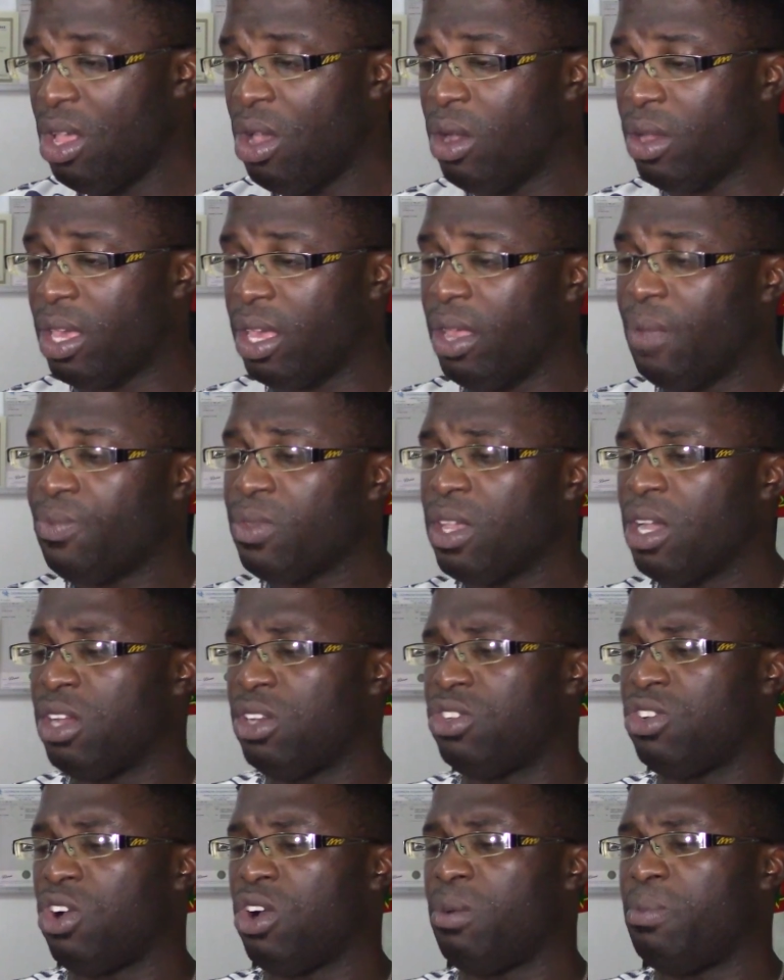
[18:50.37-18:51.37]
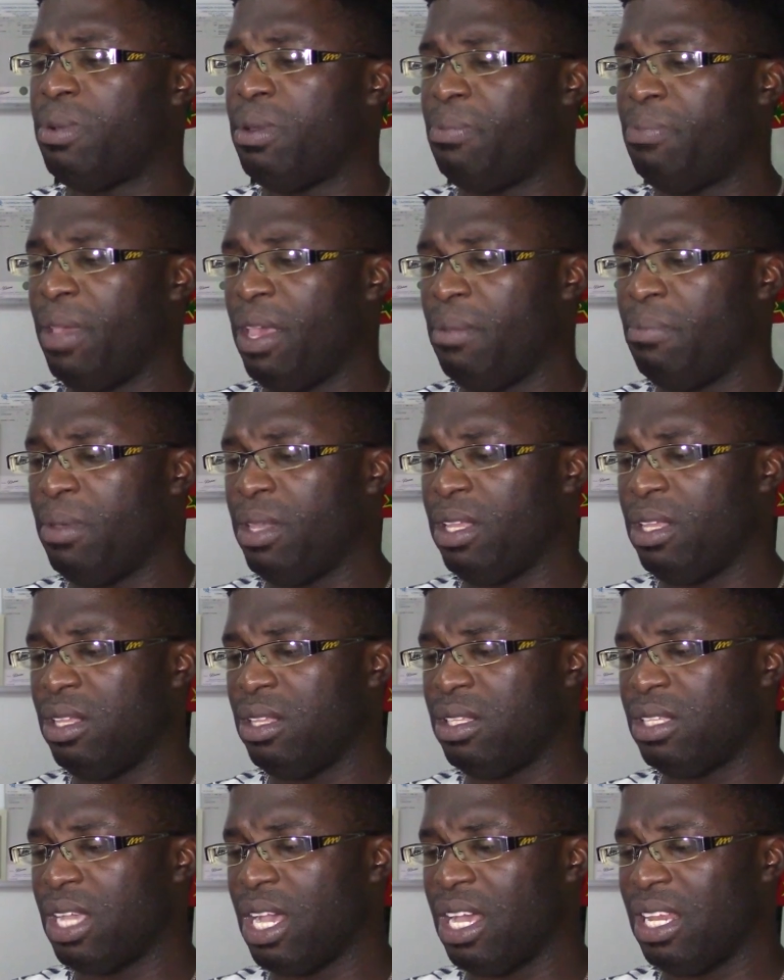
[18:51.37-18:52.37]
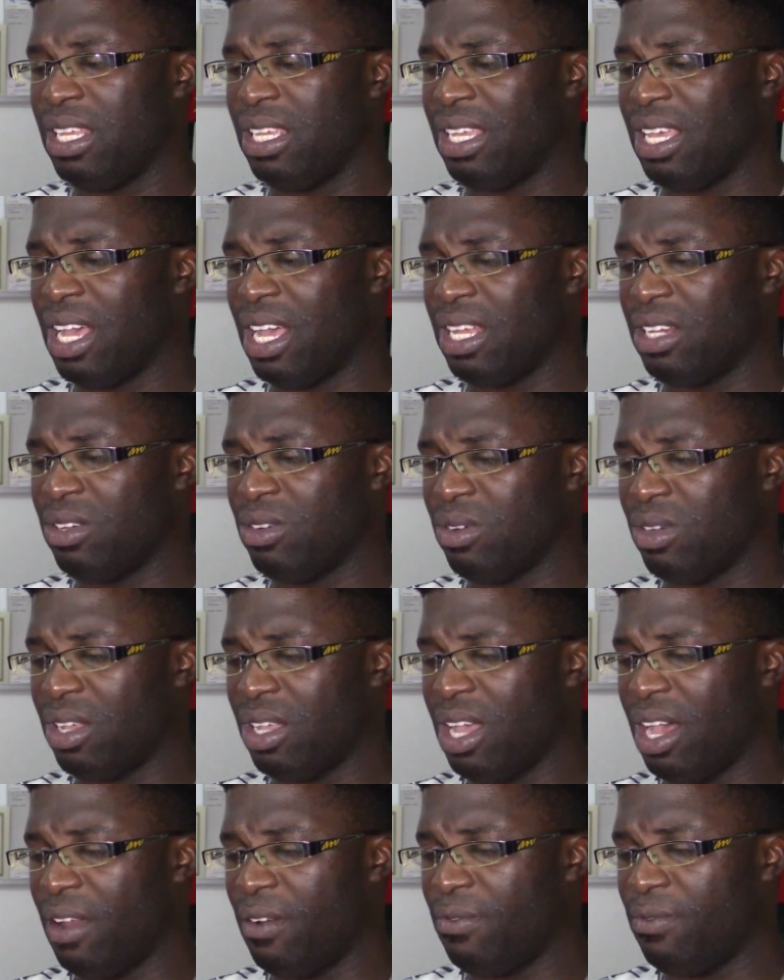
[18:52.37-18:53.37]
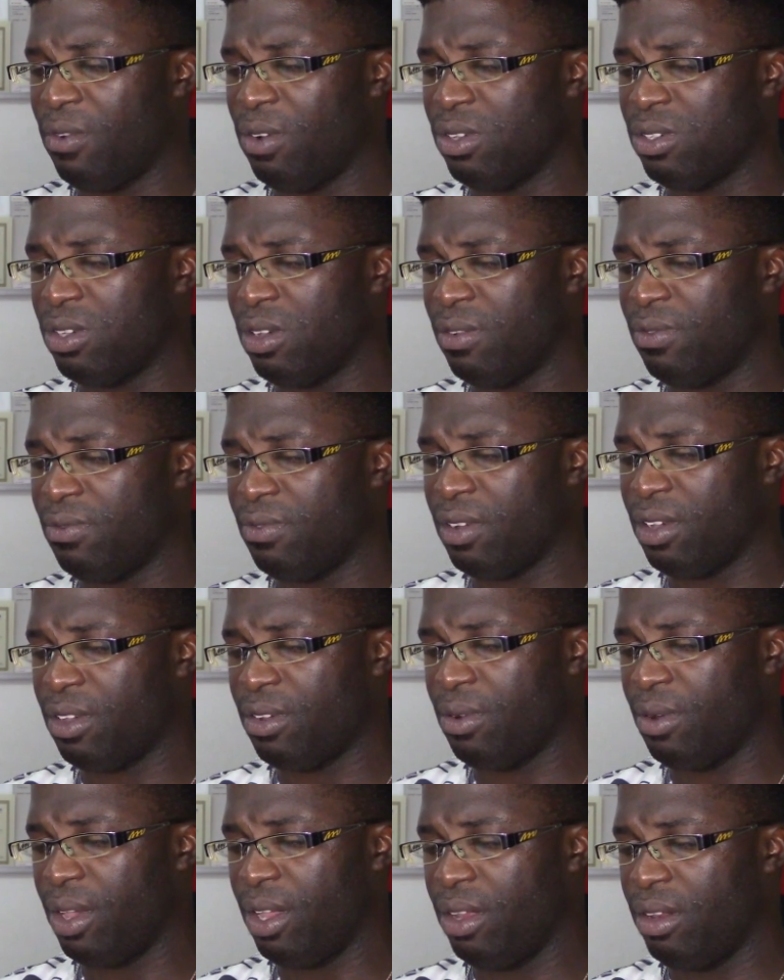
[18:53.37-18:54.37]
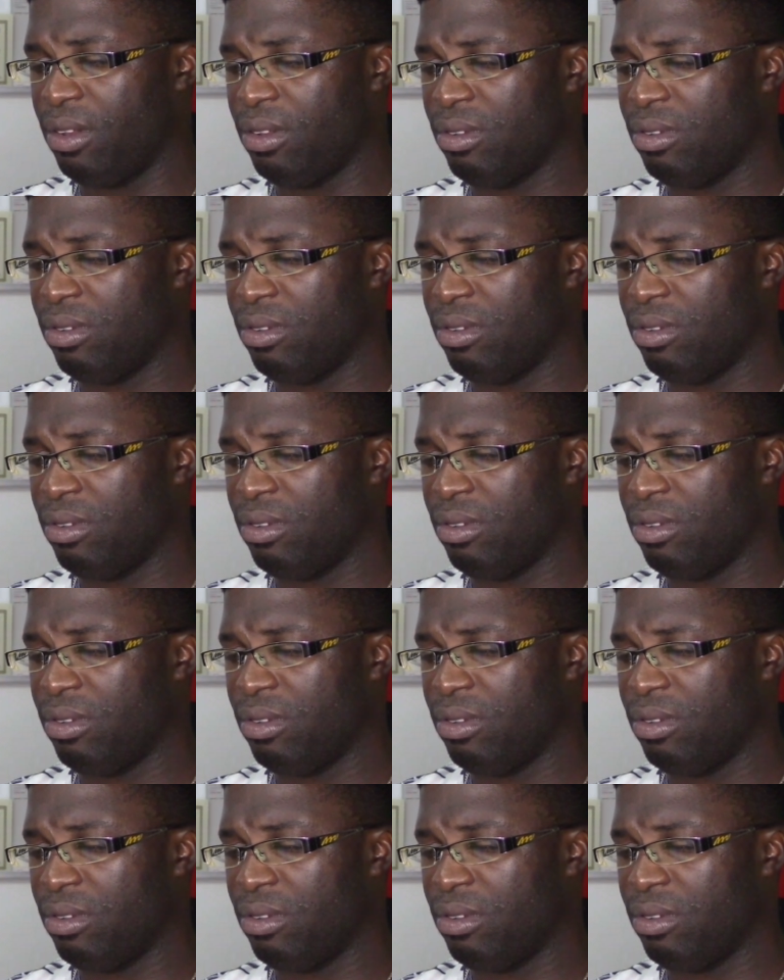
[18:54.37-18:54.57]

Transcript: Okay, adorable baby tardy cat or cat falls off a crane.